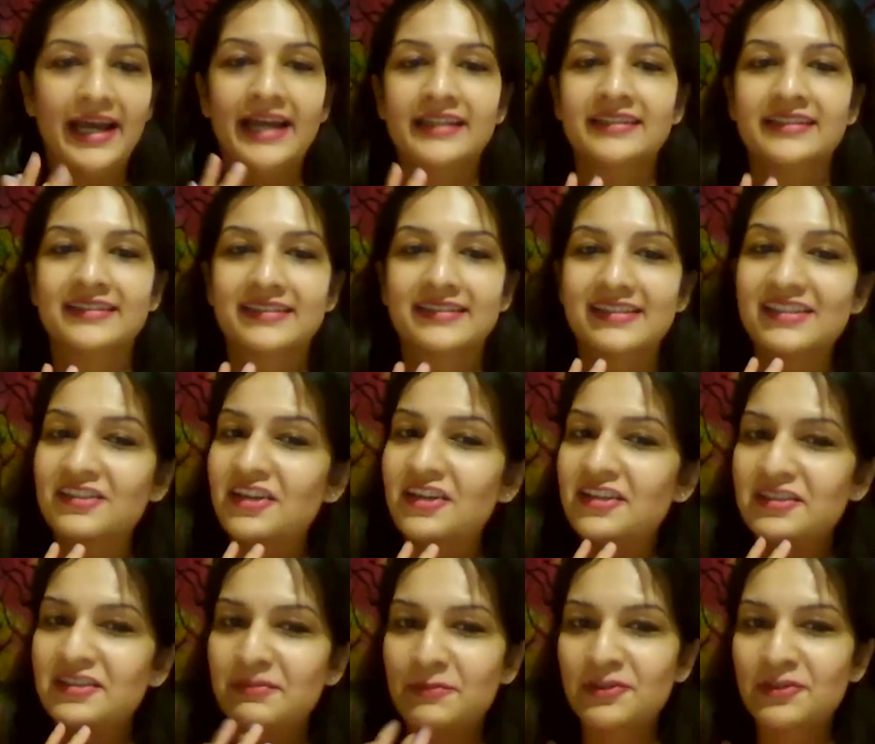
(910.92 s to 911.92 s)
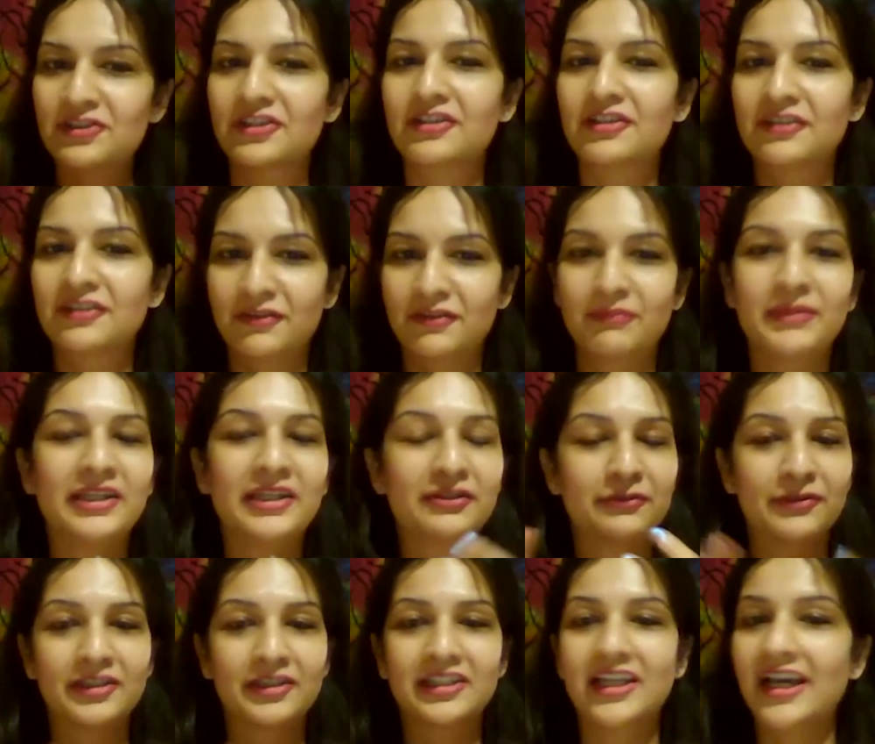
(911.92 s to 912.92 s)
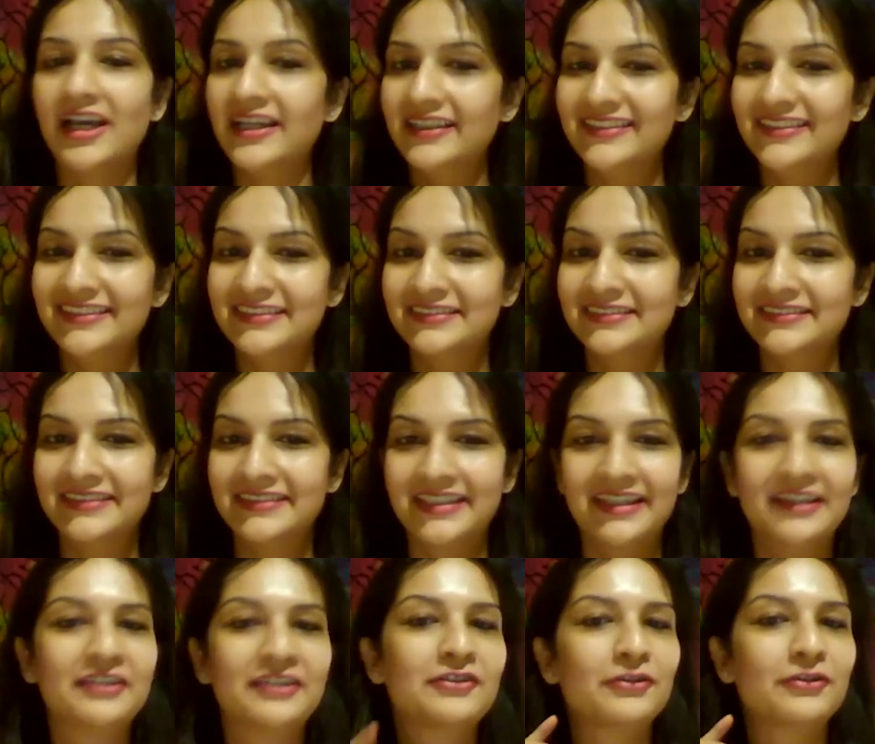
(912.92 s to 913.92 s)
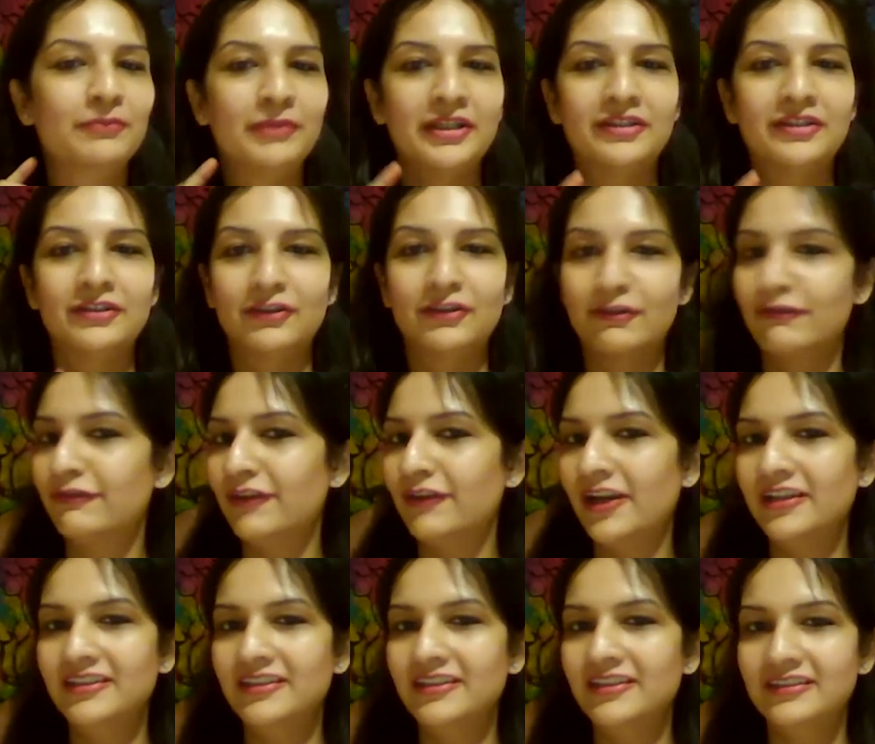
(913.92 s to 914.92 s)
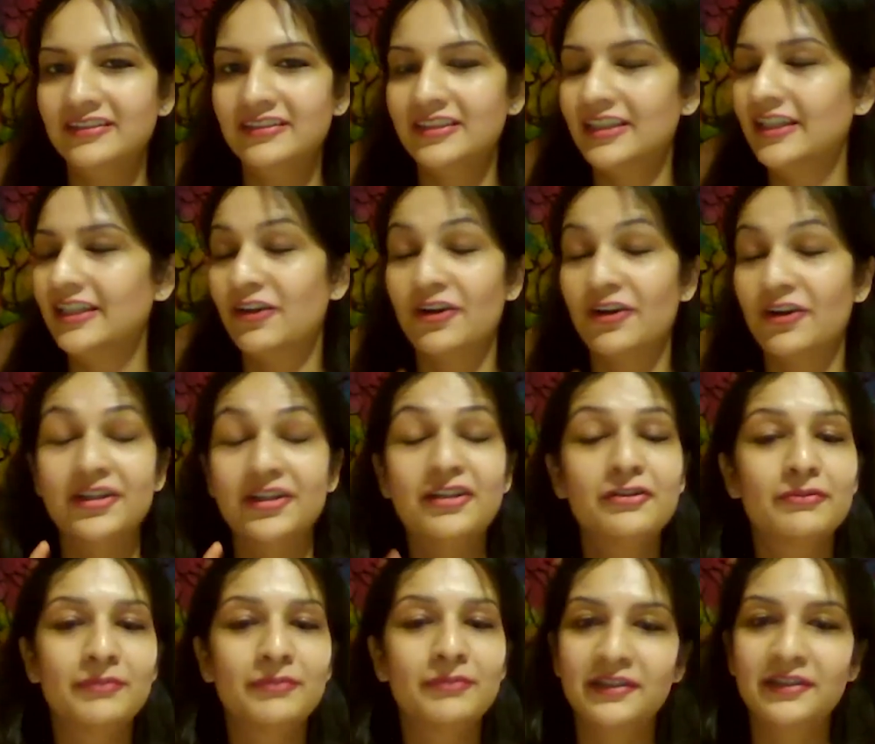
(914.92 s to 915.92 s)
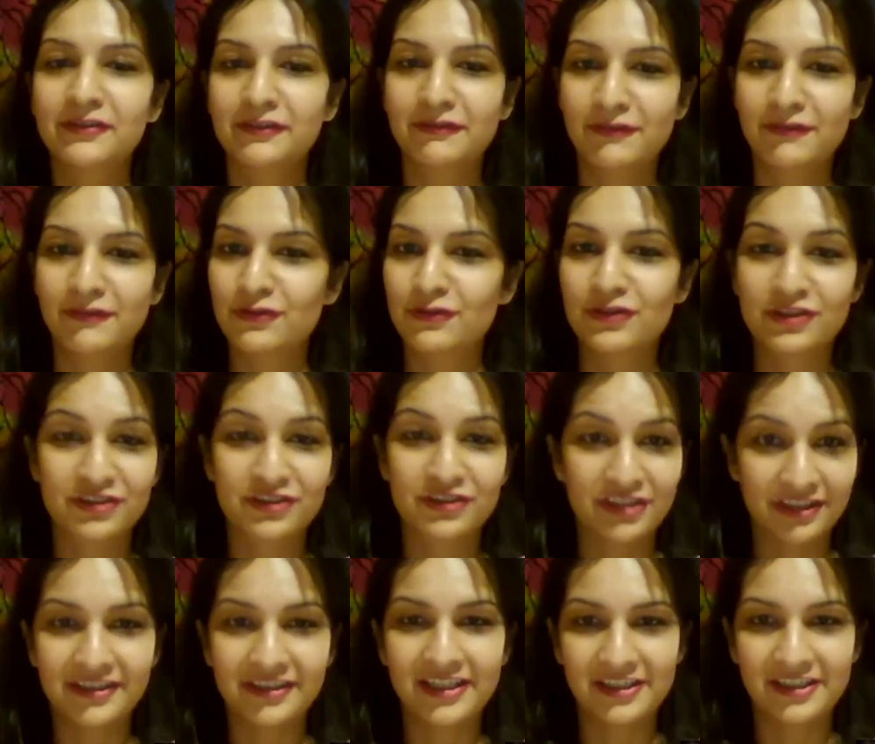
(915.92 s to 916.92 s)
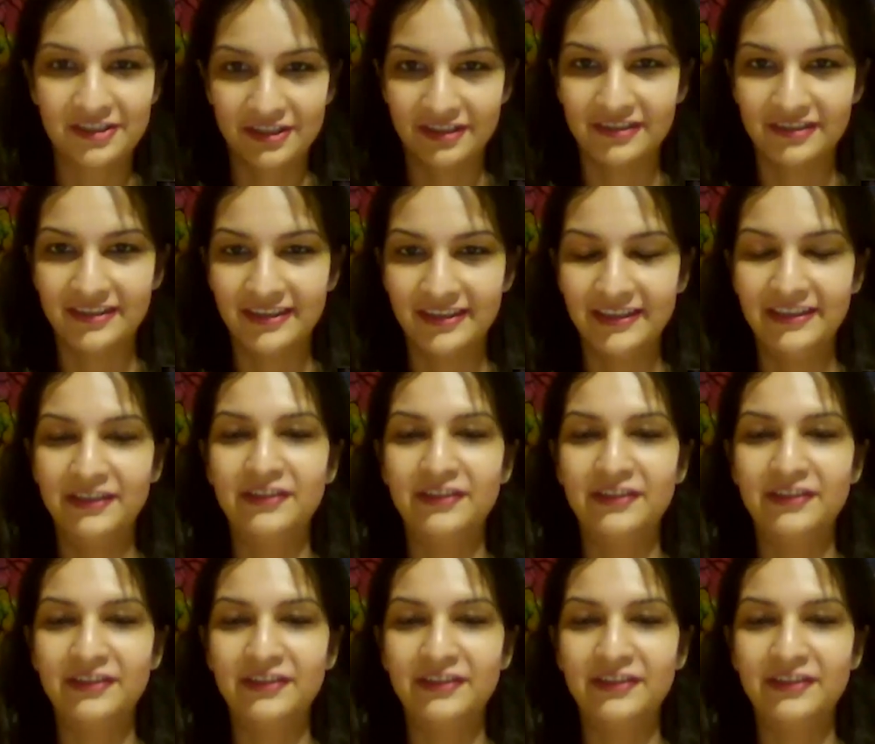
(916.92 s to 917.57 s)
And this transmission could be to a client, it could be to your friend, or it could be to a future generation.